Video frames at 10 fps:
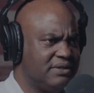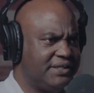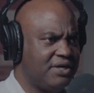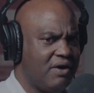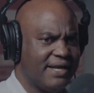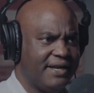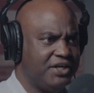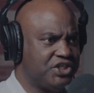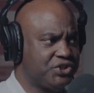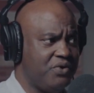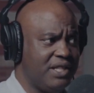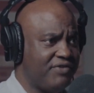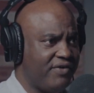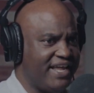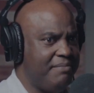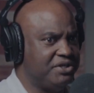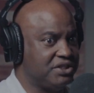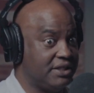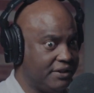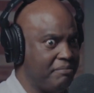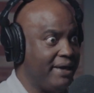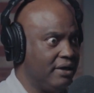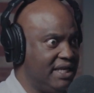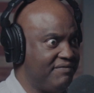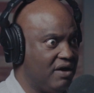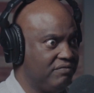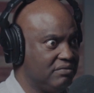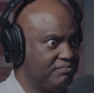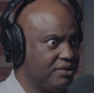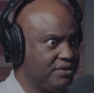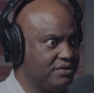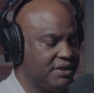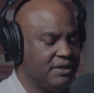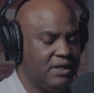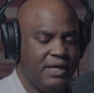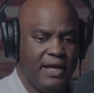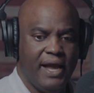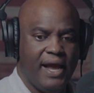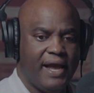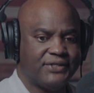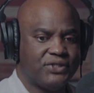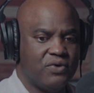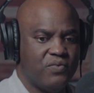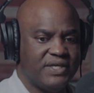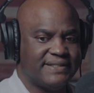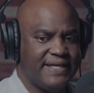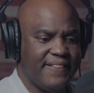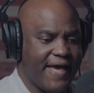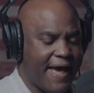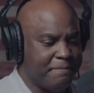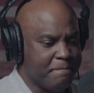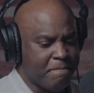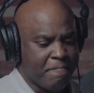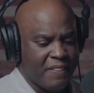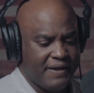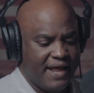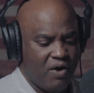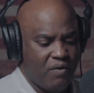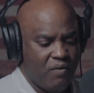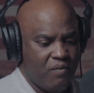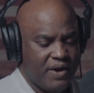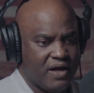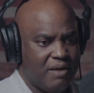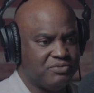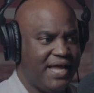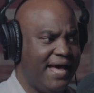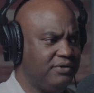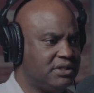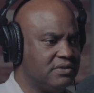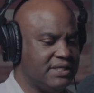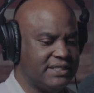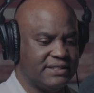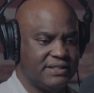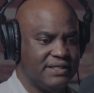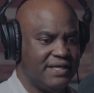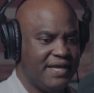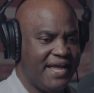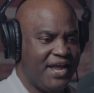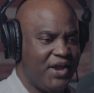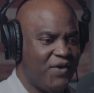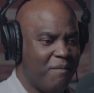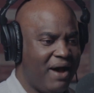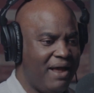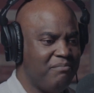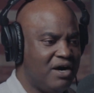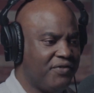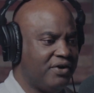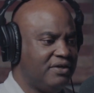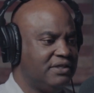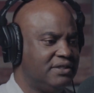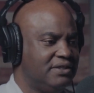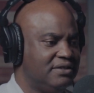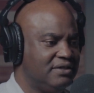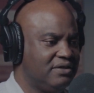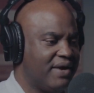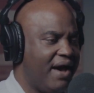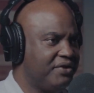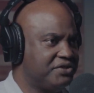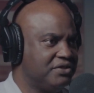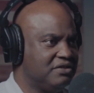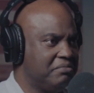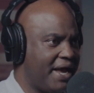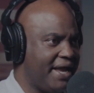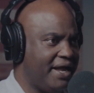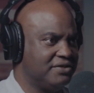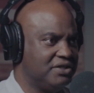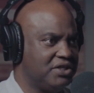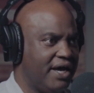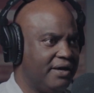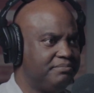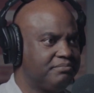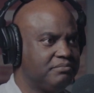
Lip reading: They talk down and destroy the very images that they're making a living off producing. And so we see that. Now, what it comes down to is, my mother ground this into my head as a child.